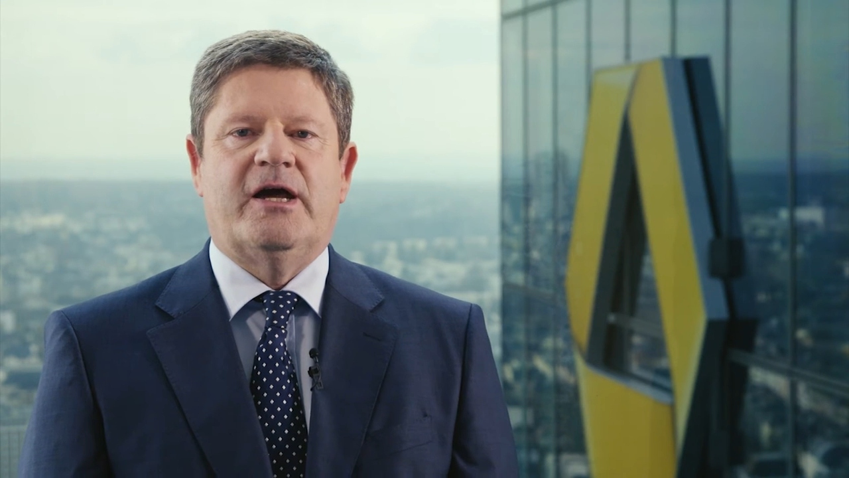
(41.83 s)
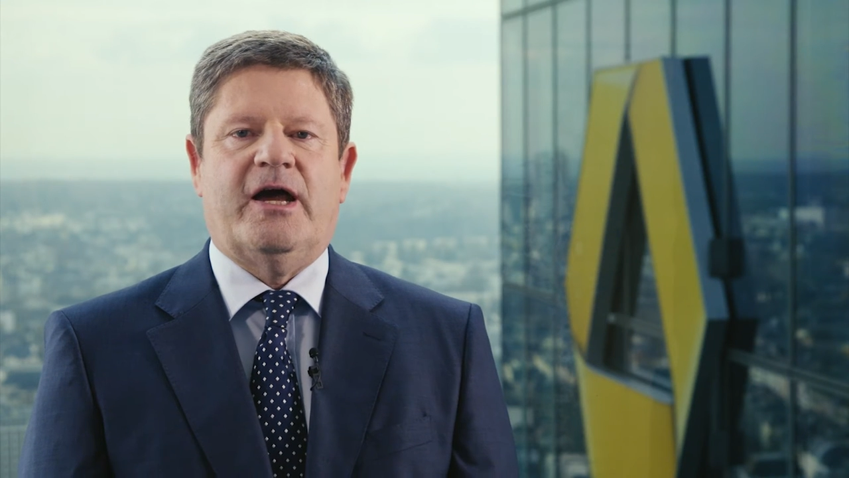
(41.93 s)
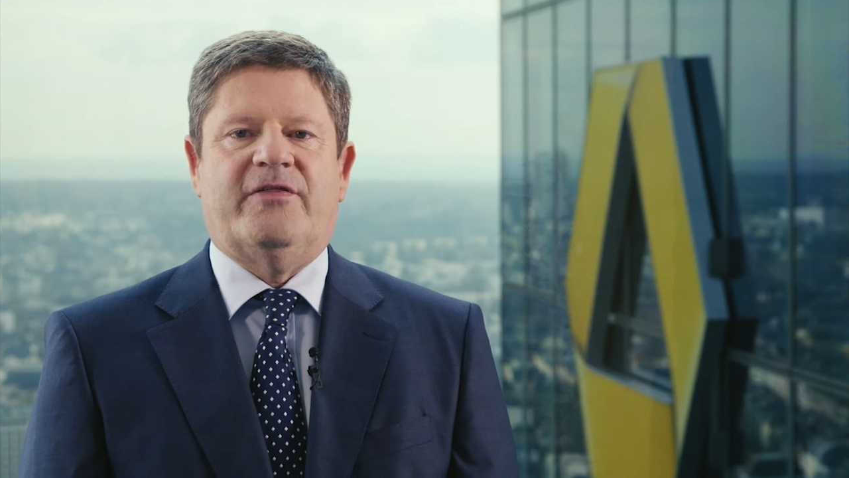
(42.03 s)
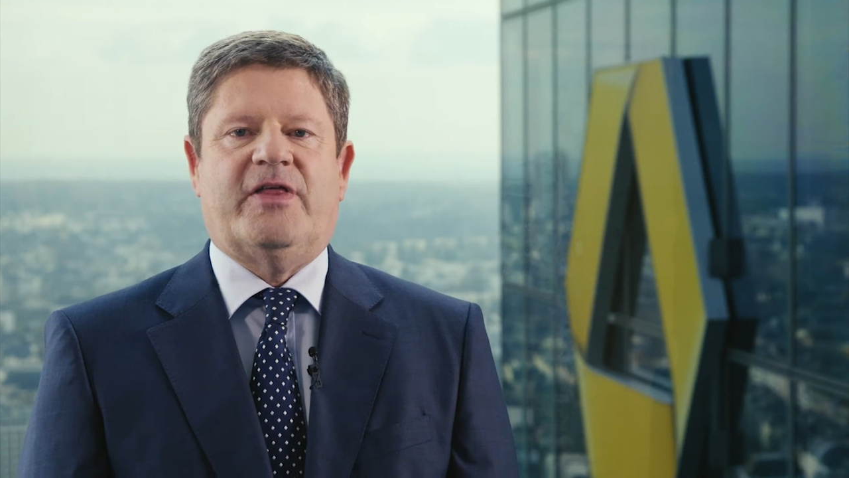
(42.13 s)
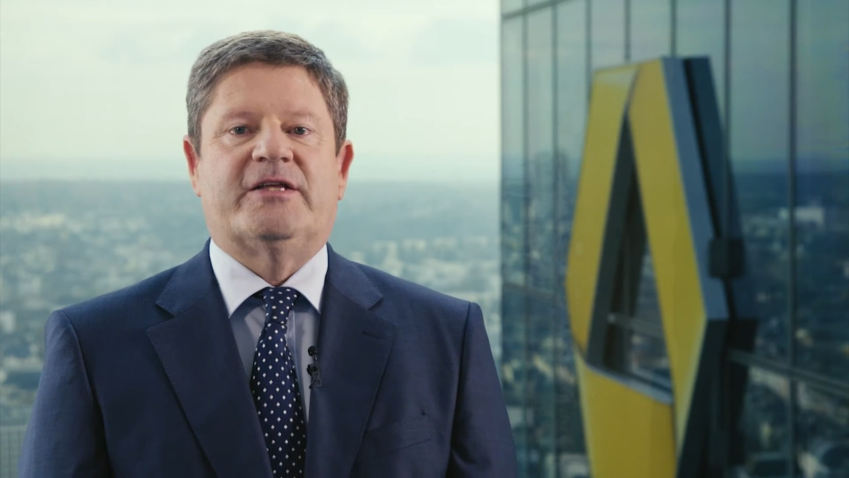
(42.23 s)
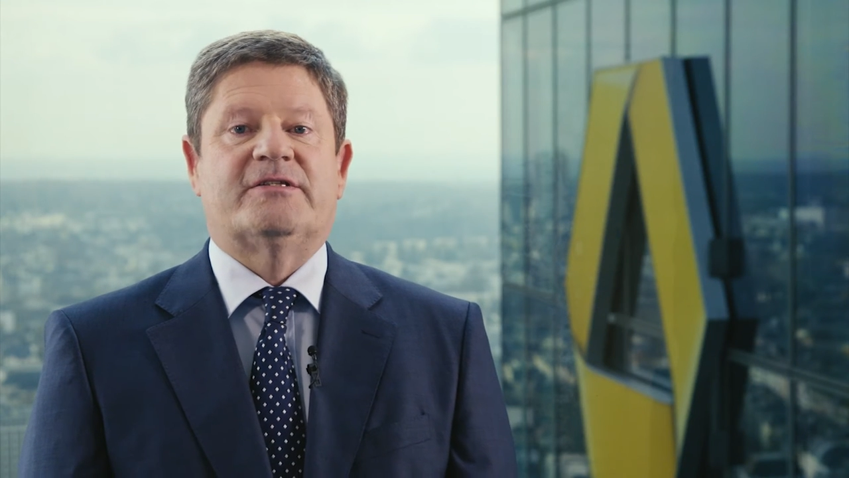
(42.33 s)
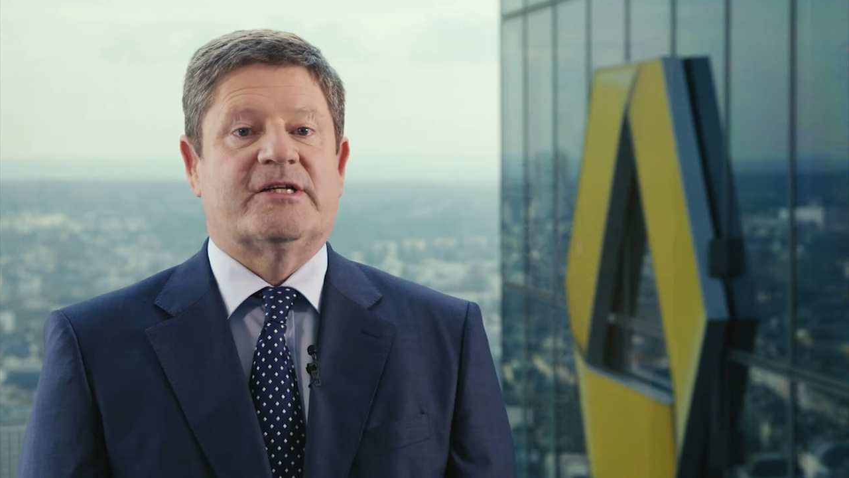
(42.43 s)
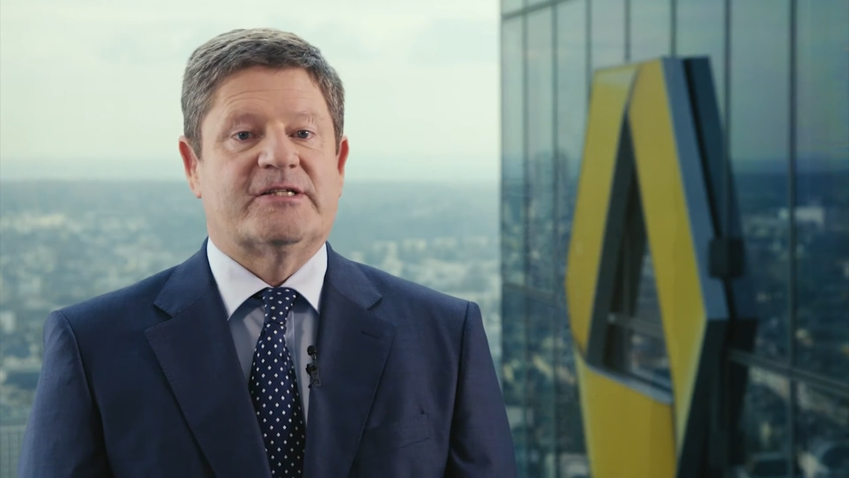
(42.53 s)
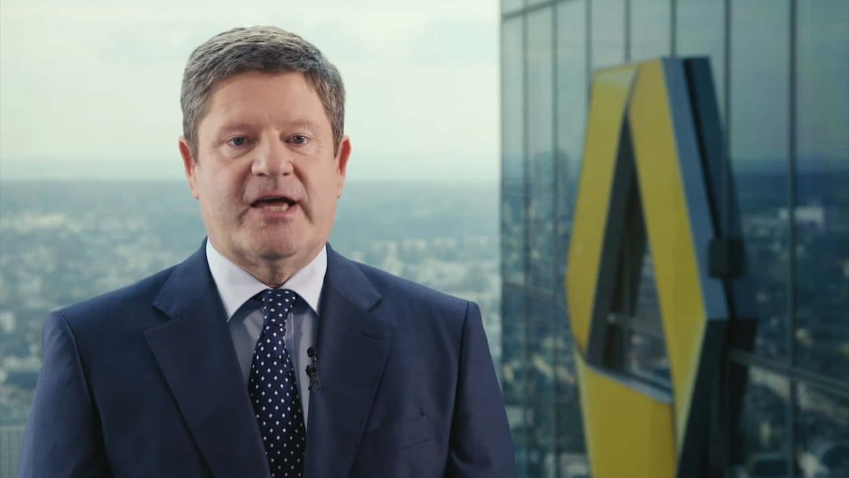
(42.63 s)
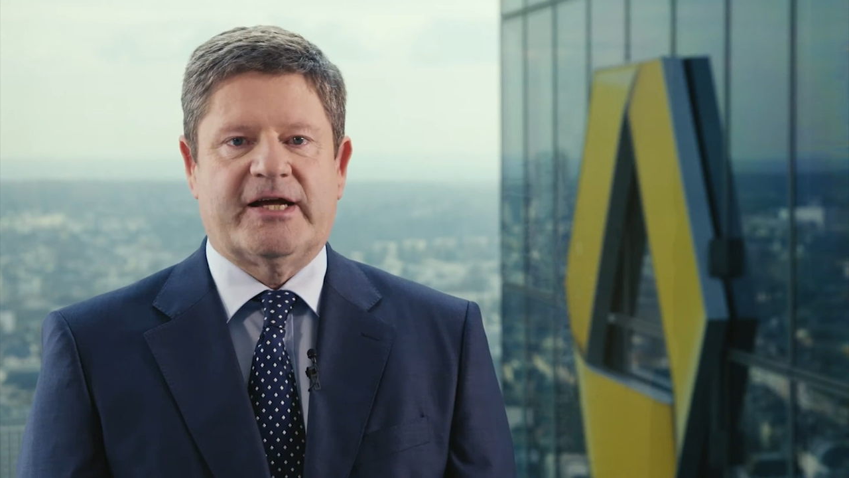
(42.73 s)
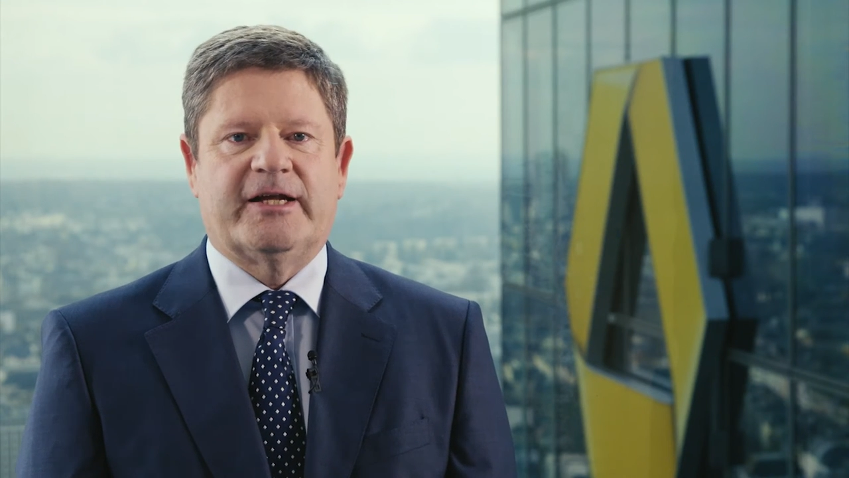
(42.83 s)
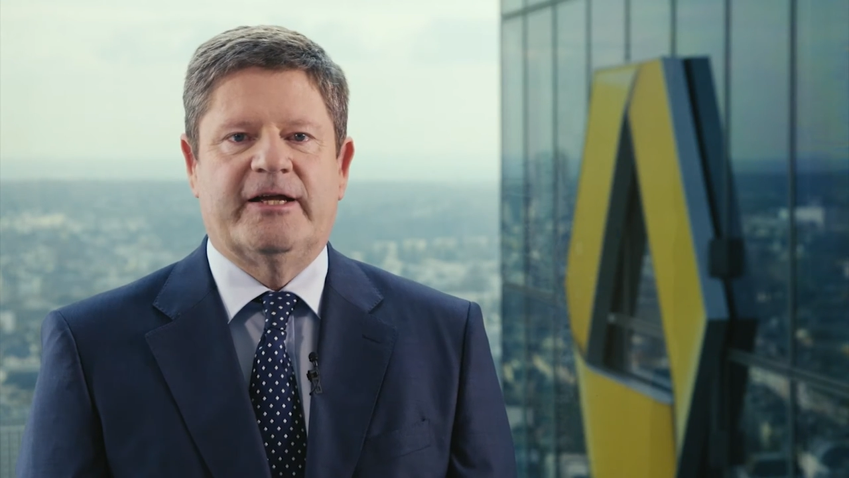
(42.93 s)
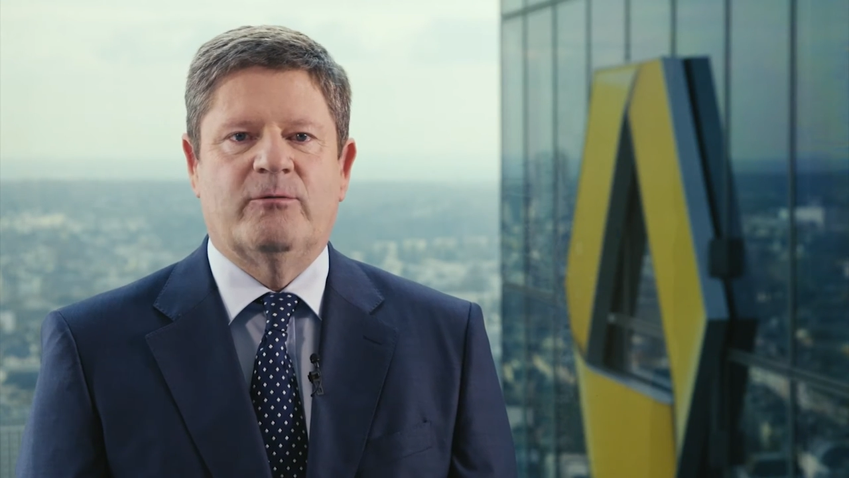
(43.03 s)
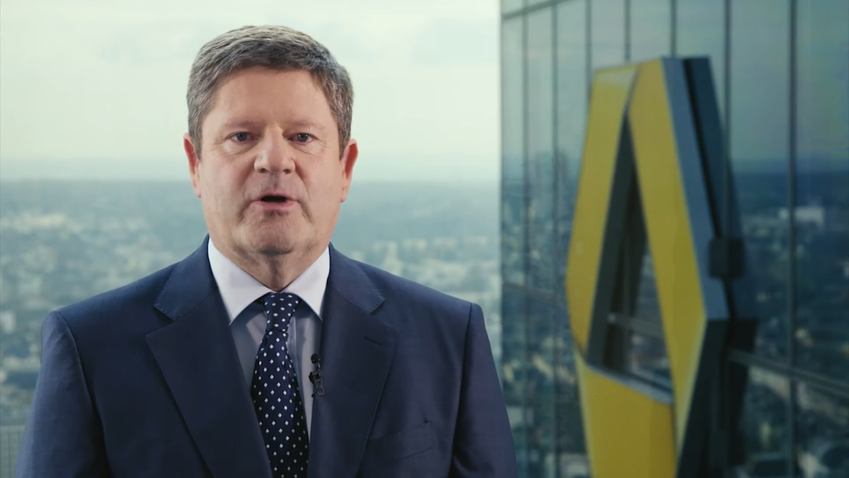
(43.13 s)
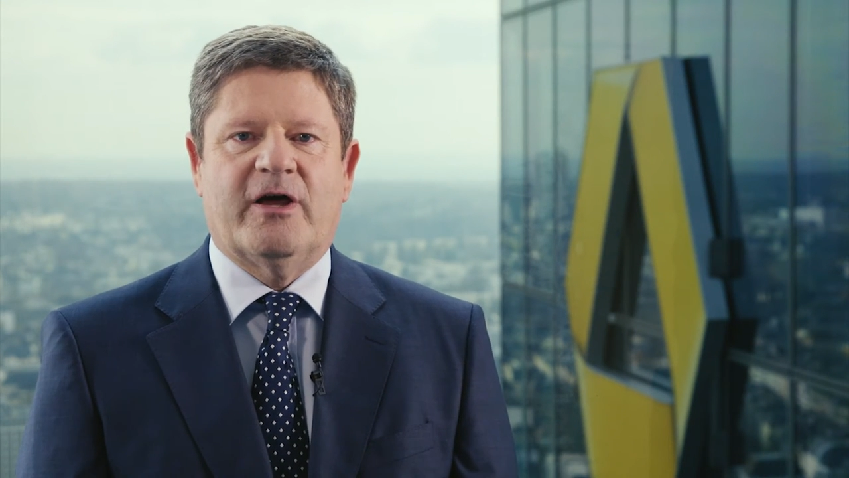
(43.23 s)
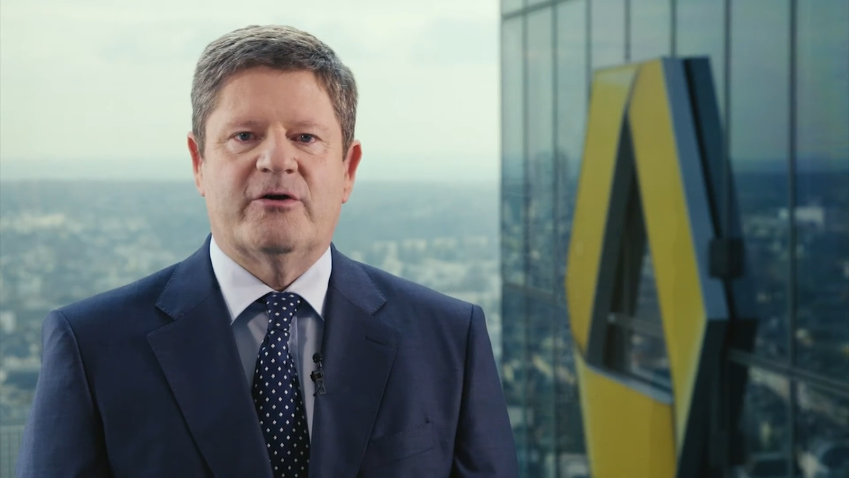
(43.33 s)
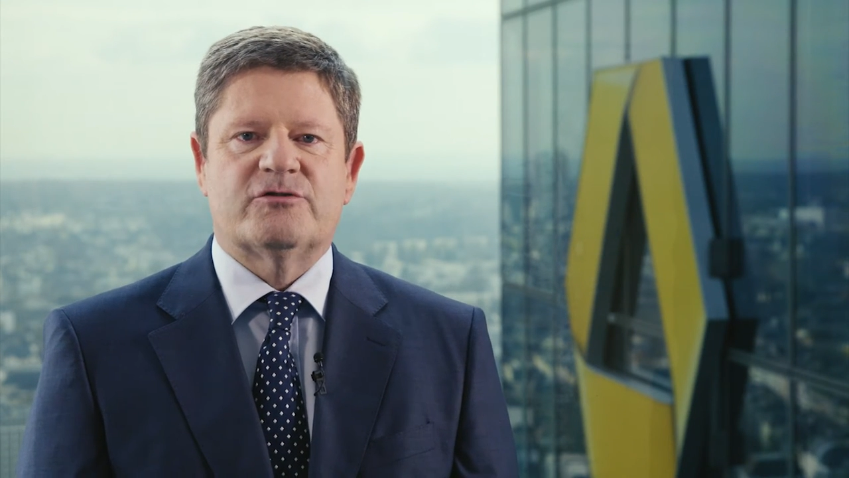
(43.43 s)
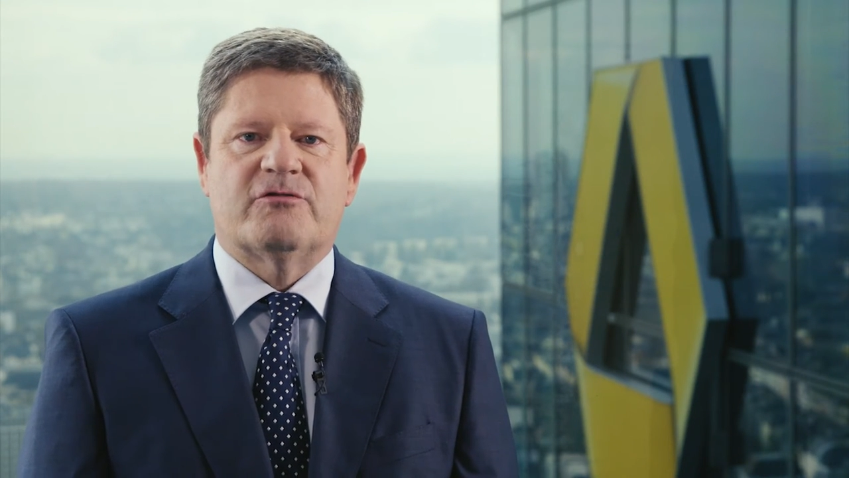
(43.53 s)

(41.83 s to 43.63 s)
and that's exactly what our